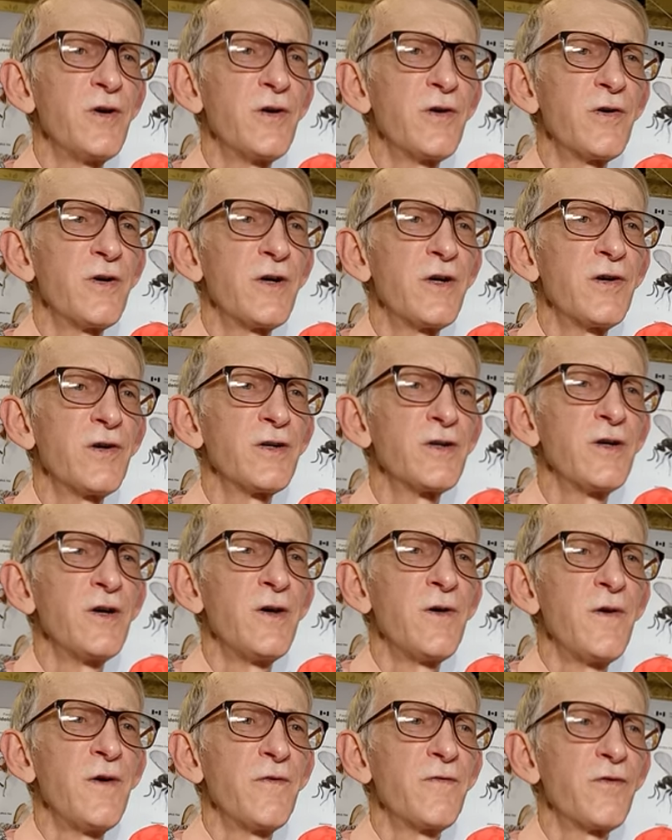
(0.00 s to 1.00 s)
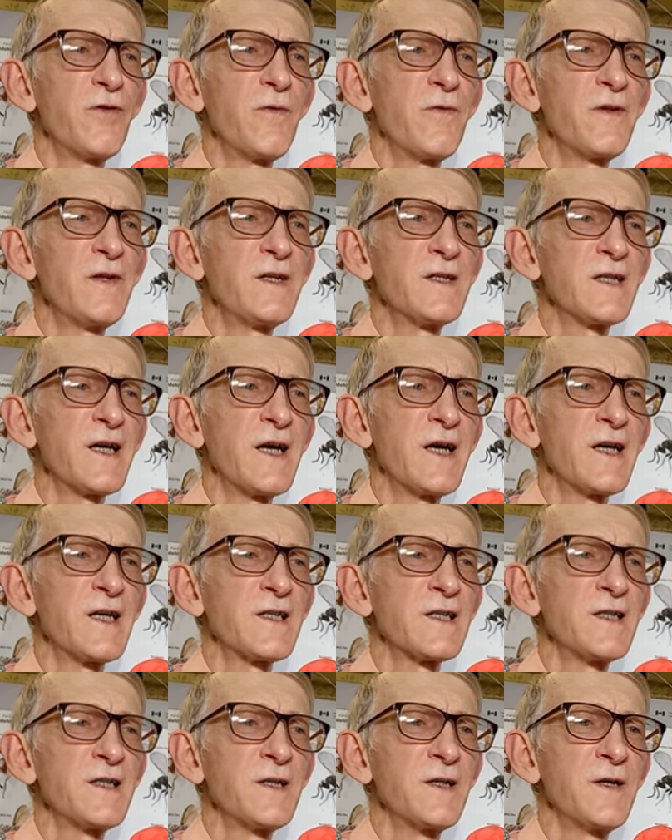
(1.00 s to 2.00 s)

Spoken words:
reared from these eggs.